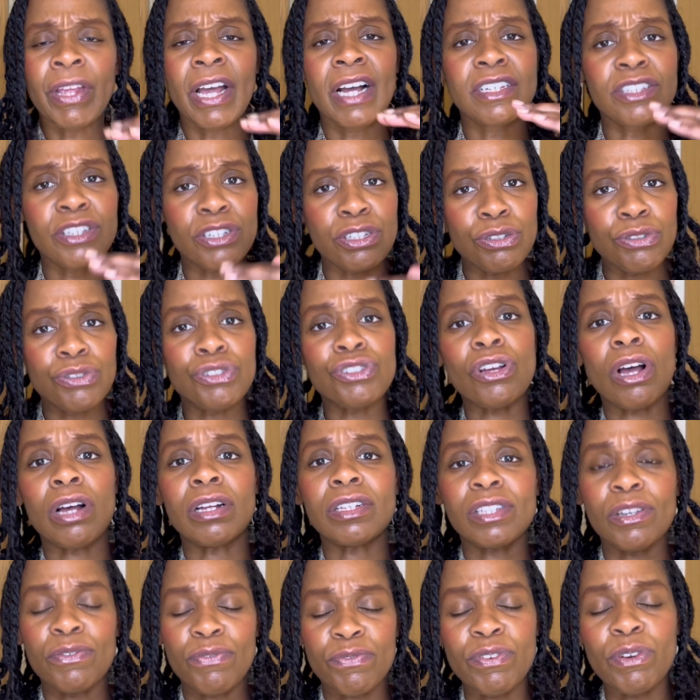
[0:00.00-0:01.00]
So you
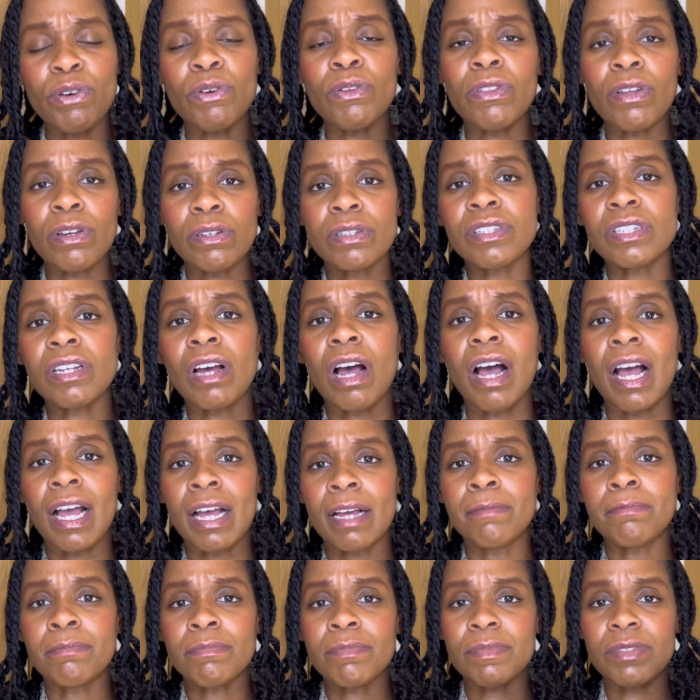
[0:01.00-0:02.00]
start to fill those
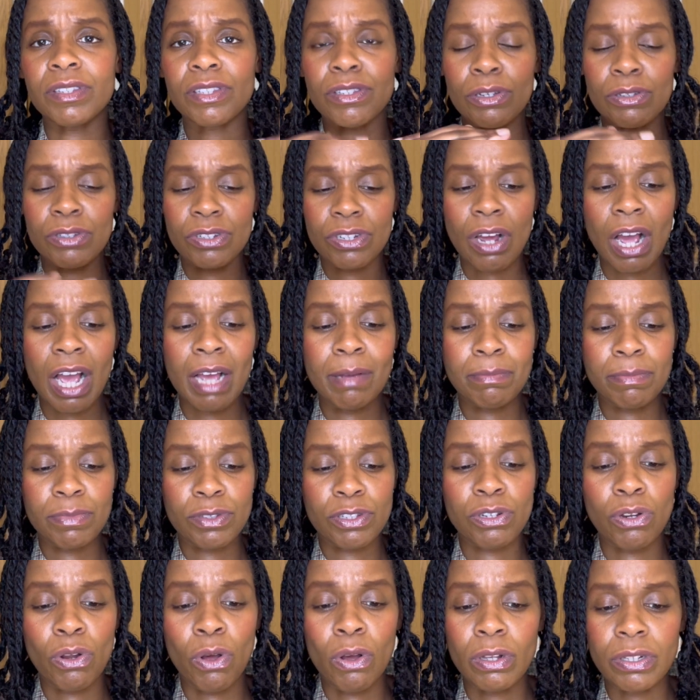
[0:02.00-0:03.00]
times, those time
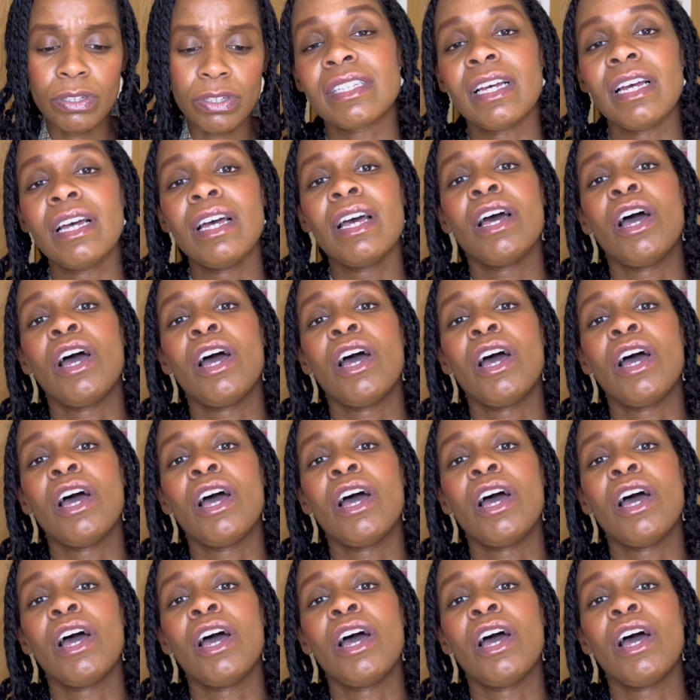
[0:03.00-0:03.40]
slots,